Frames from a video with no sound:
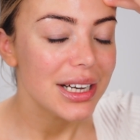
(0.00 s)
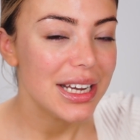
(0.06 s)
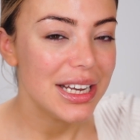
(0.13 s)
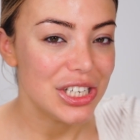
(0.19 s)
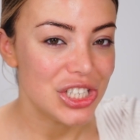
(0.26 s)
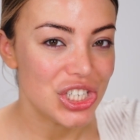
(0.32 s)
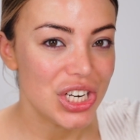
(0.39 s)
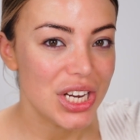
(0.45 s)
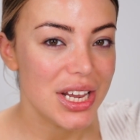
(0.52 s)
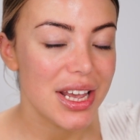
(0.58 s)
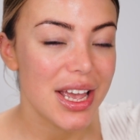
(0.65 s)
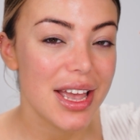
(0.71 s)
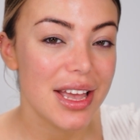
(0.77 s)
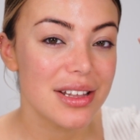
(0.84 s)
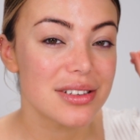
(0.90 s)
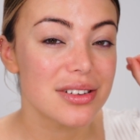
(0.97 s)

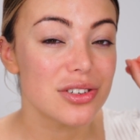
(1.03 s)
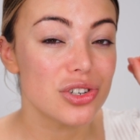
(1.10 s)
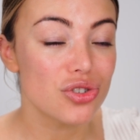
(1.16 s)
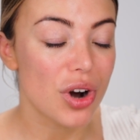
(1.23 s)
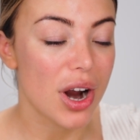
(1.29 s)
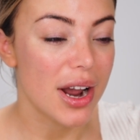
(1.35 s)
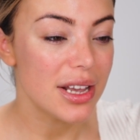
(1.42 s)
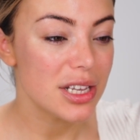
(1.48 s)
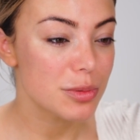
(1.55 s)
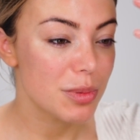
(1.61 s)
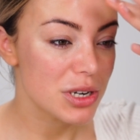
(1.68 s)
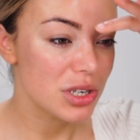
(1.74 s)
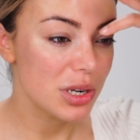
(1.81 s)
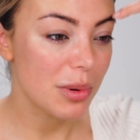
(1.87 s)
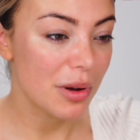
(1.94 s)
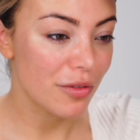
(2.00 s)
itchy and dry,
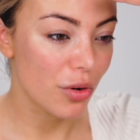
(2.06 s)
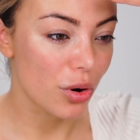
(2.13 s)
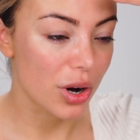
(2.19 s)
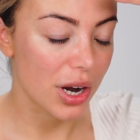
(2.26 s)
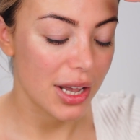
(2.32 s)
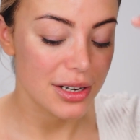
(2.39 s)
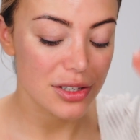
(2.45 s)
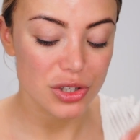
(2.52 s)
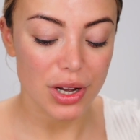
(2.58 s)
especially my forehead.